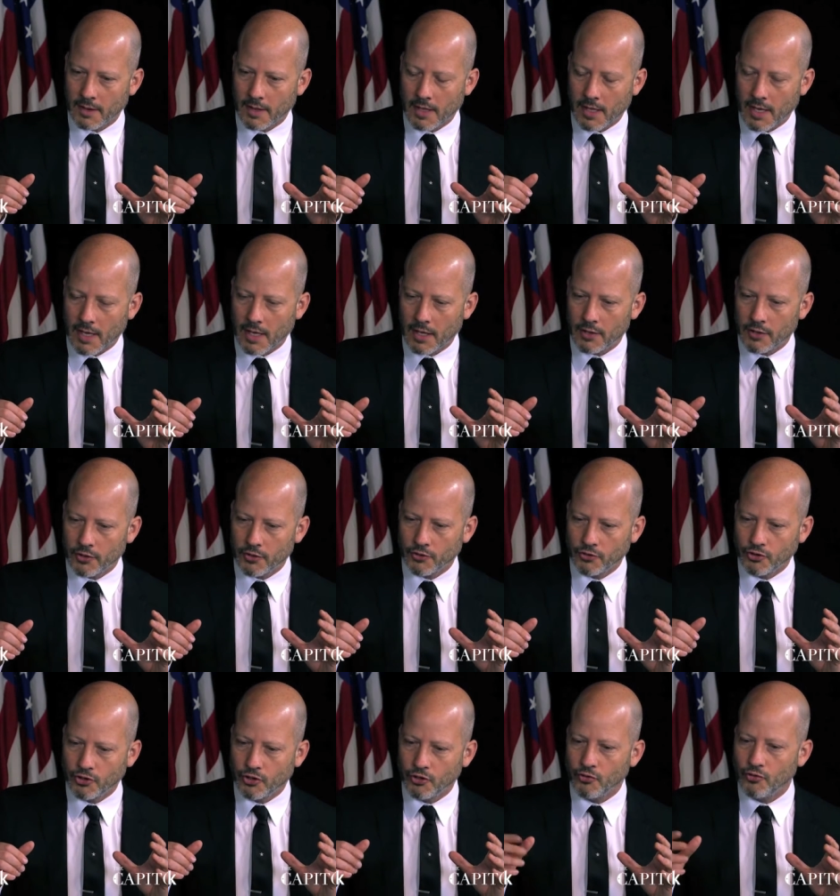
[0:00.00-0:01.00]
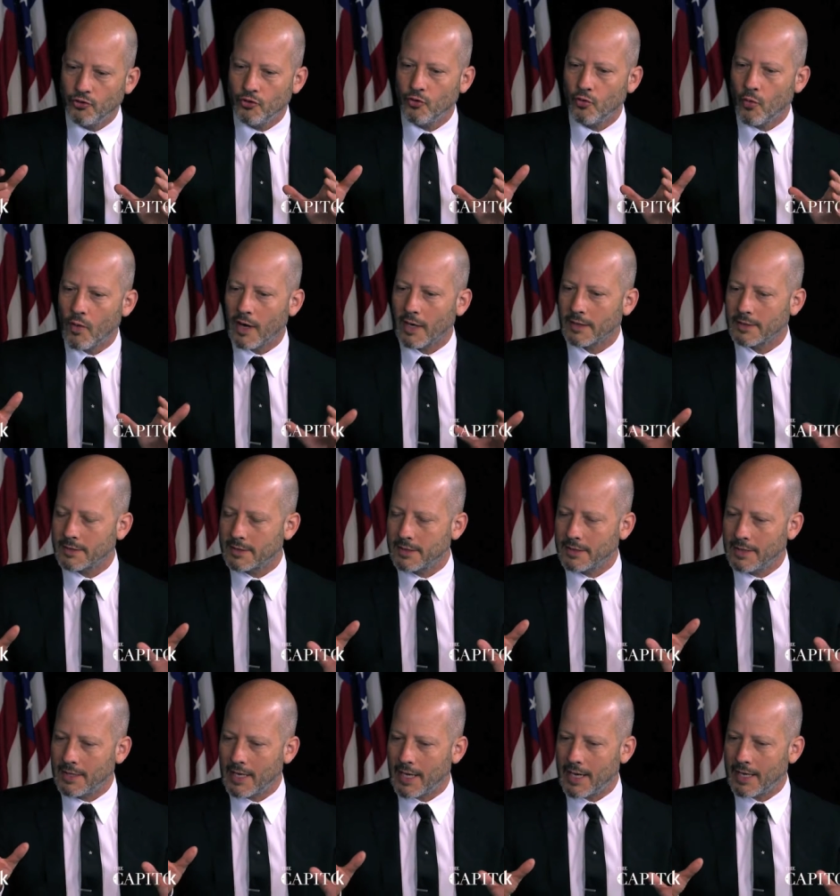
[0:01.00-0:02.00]
uh, do you want to
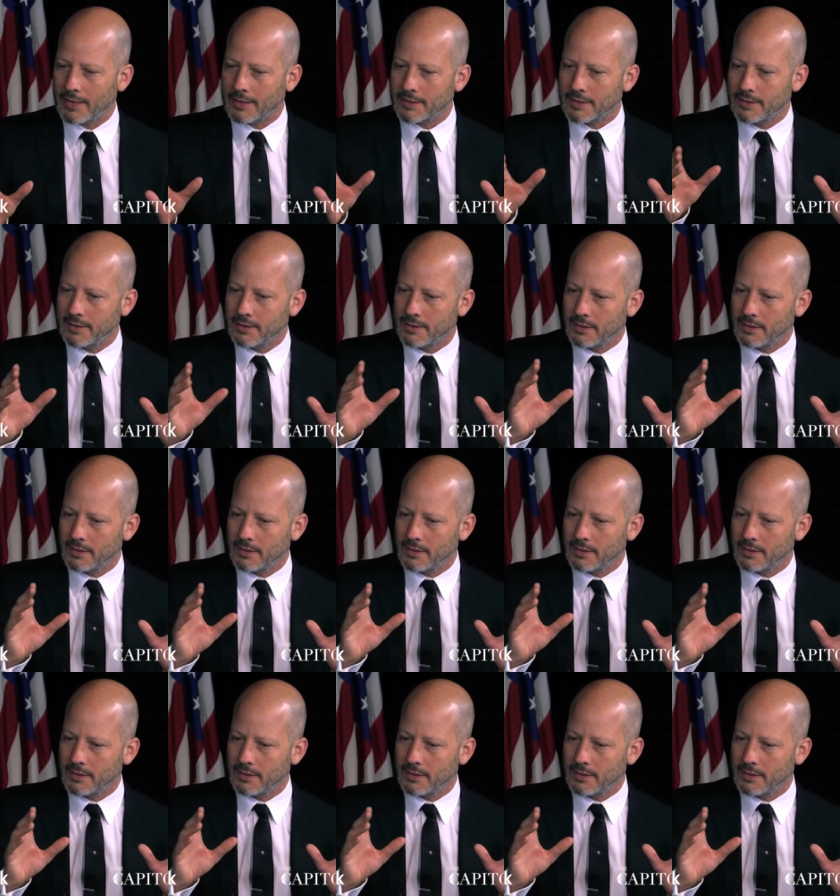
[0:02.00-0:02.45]
get